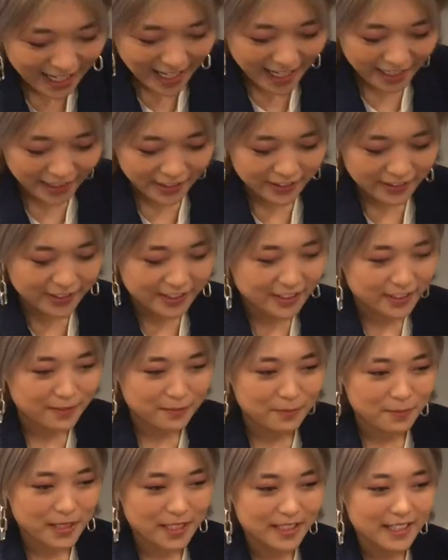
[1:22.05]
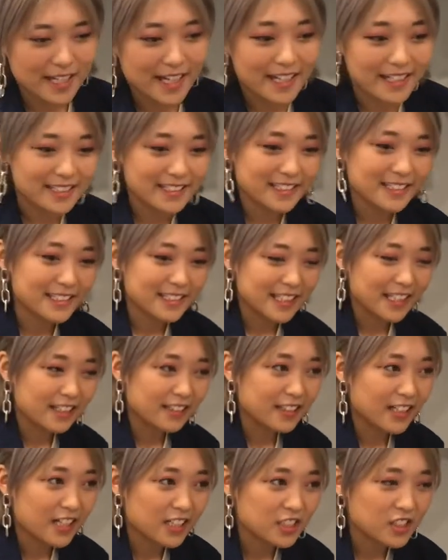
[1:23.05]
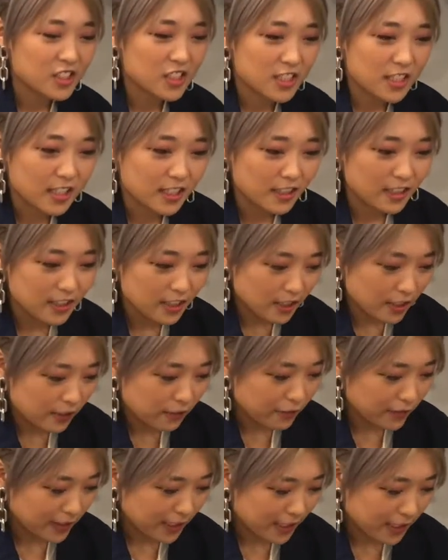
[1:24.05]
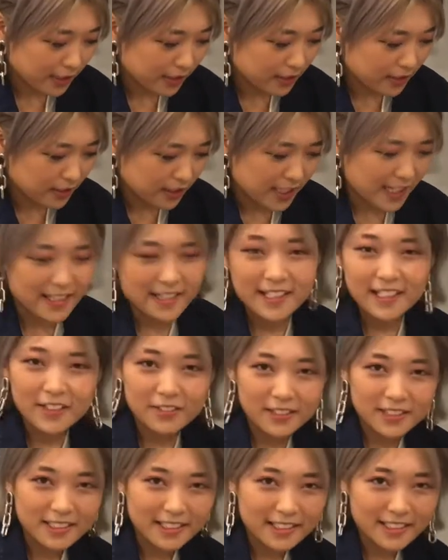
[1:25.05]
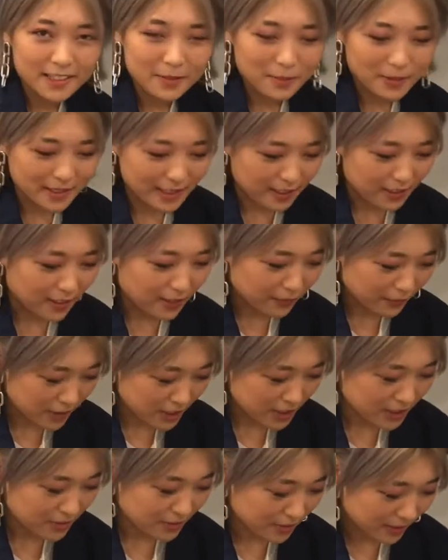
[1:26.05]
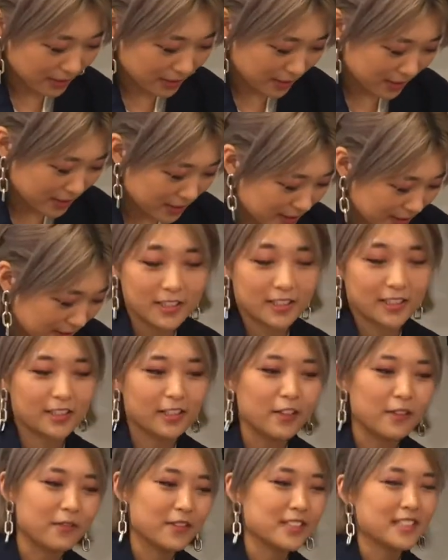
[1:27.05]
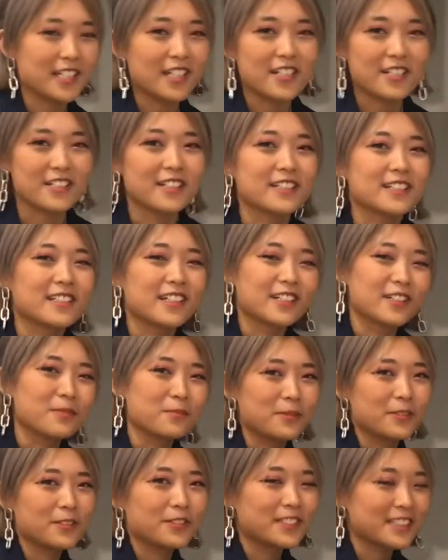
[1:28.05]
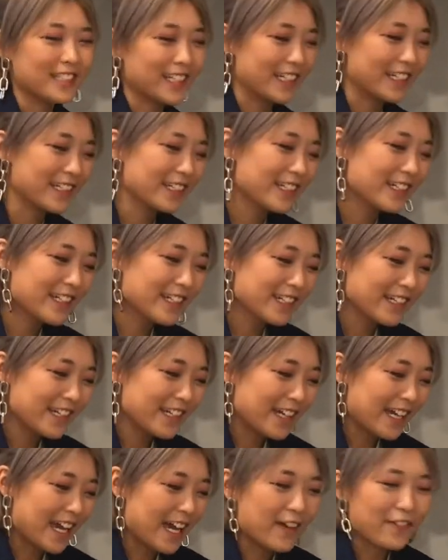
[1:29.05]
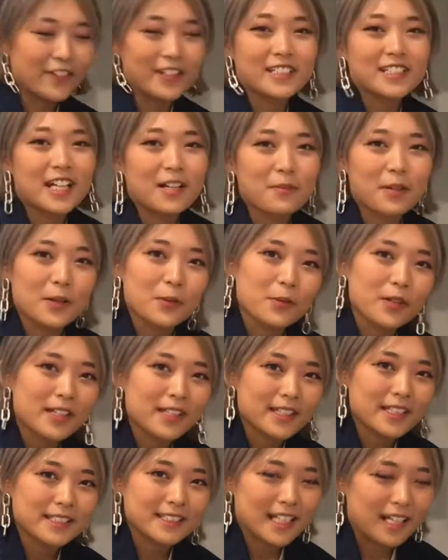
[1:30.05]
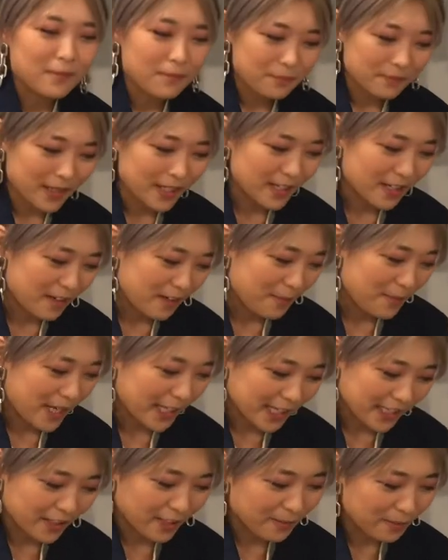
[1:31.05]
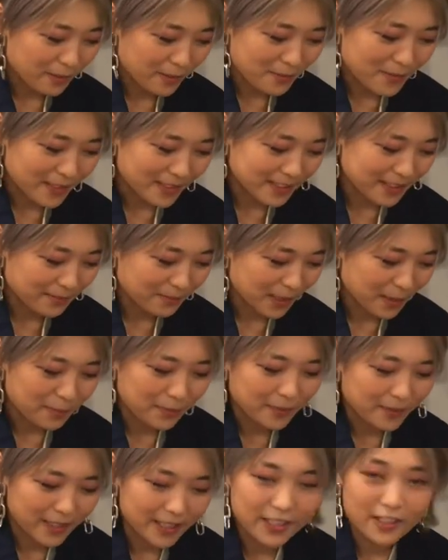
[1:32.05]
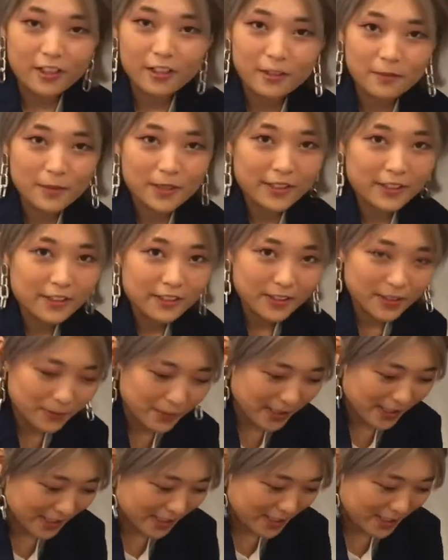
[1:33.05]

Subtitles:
I got them in the Essence sale last year for like, I think it was 60% off, which is a really good deal. So conversation starter boots, like, every time I wear these up, I get compliments and people are like, oh my god, where